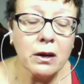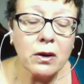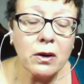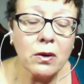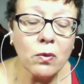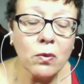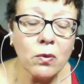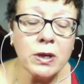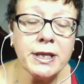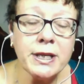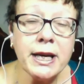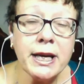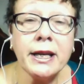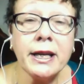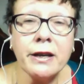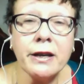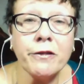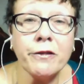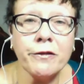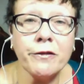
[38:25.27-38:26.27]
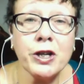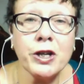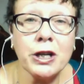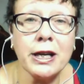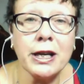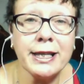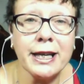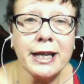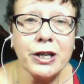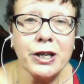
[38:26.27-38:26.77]
One technique for
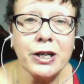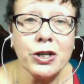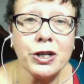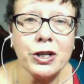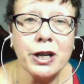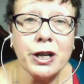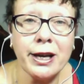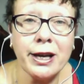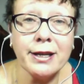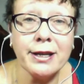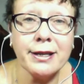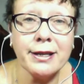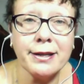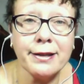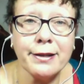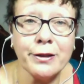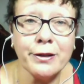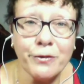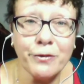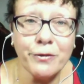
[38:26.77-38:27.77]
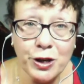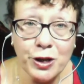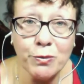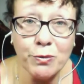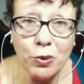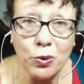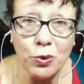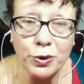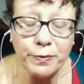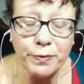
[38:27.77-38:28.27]
visualization is the vision
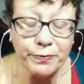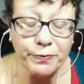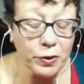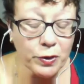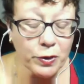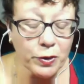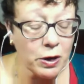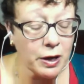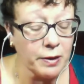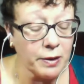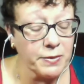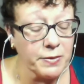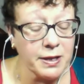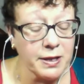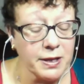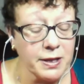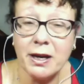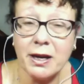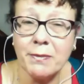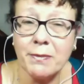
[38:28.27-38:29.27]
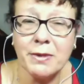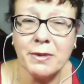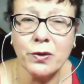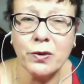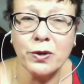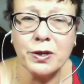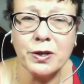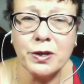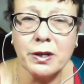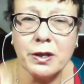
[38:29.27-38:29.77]
board, sometimes
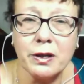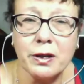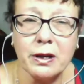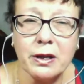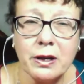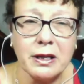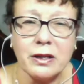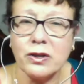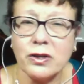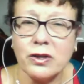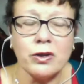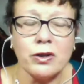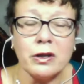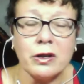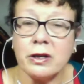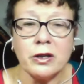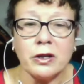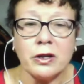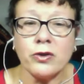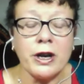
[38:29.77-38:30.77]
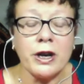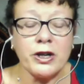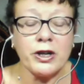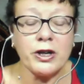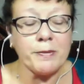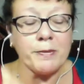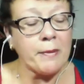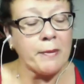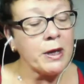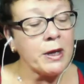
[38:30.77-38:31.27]
known as the treasure
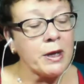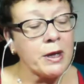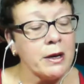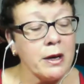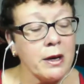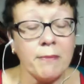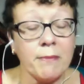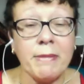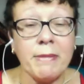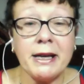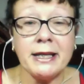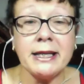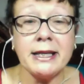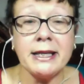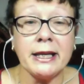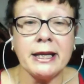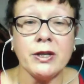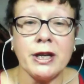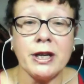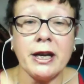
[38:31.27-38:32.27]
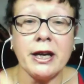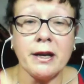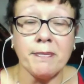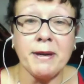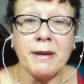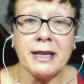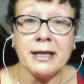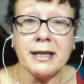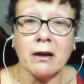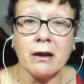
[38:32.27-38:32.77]
map. And basically you take a
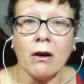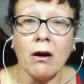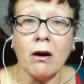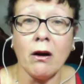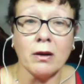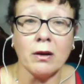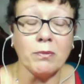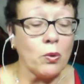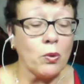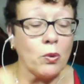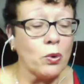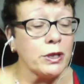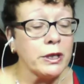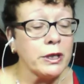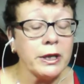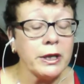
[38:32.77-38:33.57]
piece of cardboard,